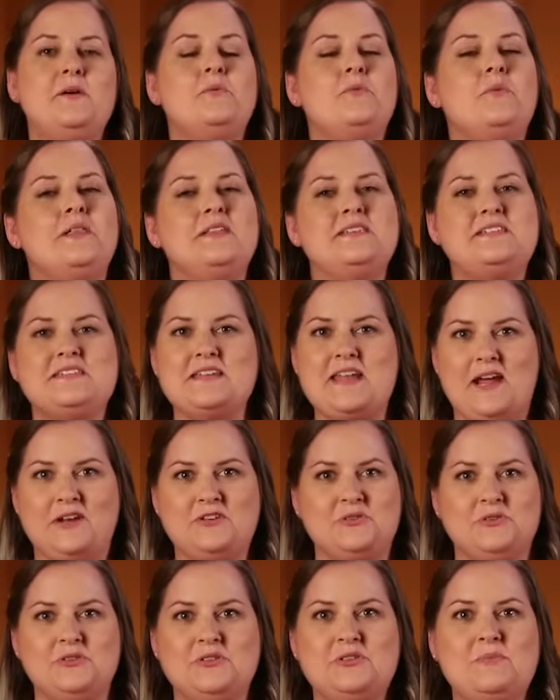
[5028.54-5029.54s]
While it's
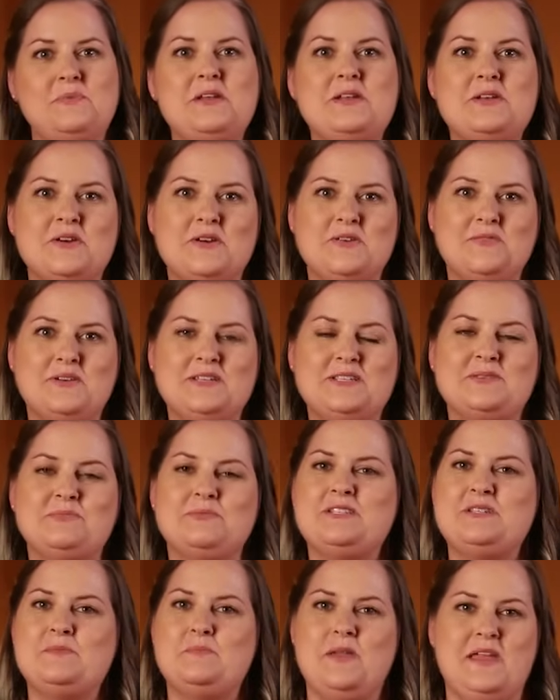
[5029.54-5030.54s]
natural to be nervous
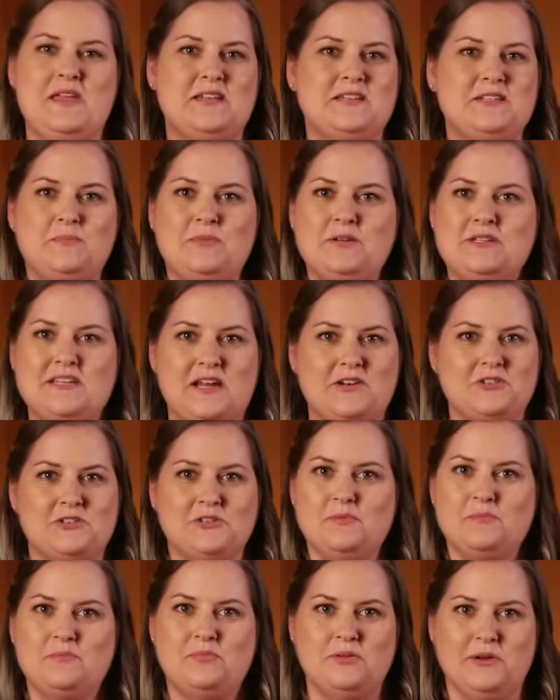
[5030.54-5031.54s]
when speaking to
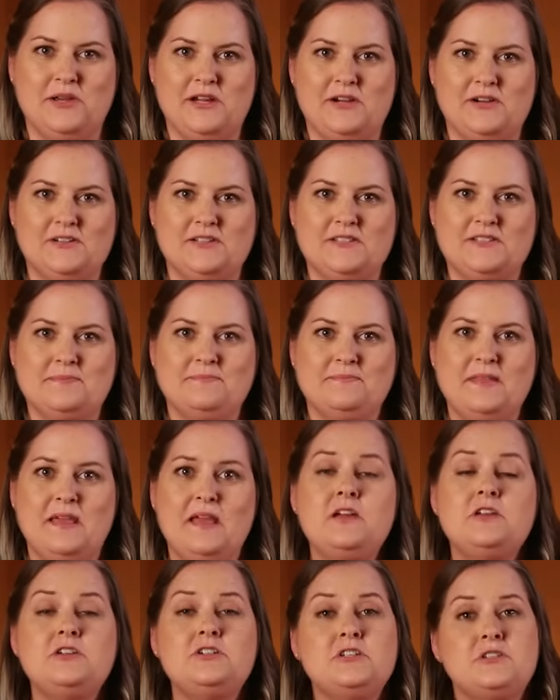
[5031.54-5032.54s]
potential employers,
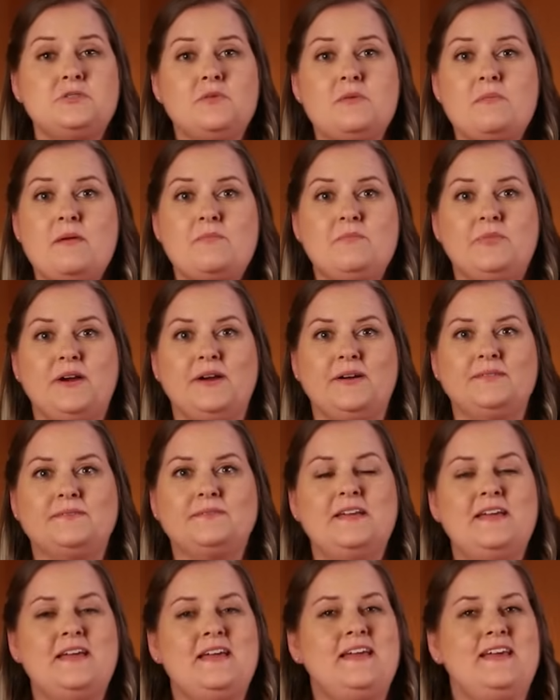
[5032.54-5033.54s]
just remember
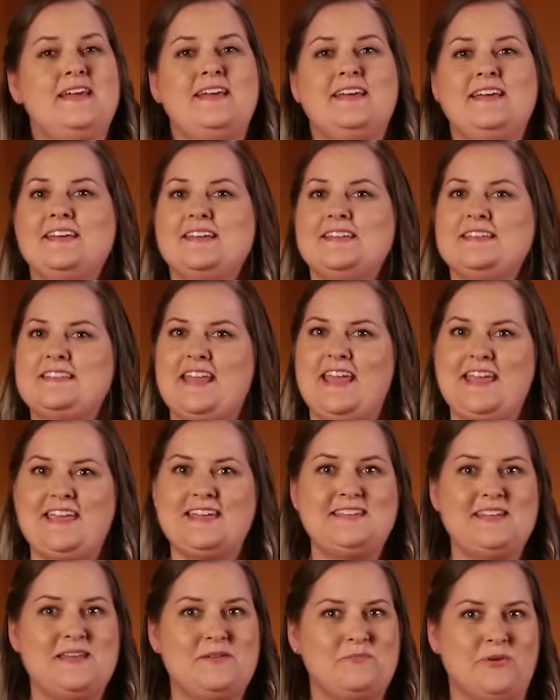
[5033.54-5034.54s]
take
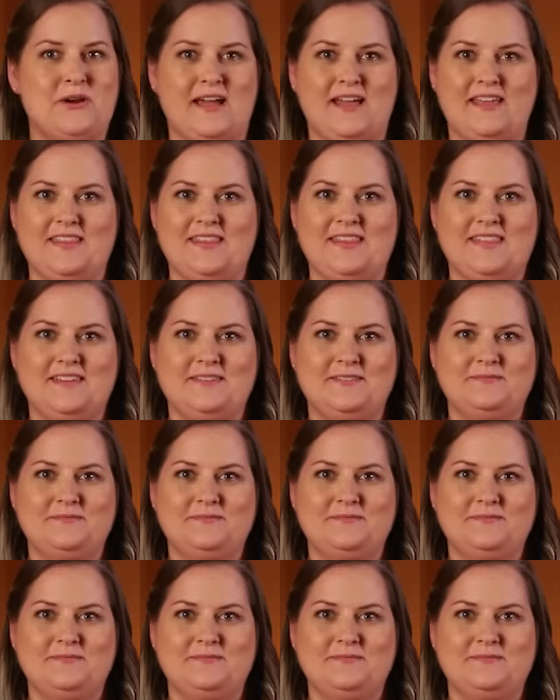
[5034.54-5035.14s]
a deep breath,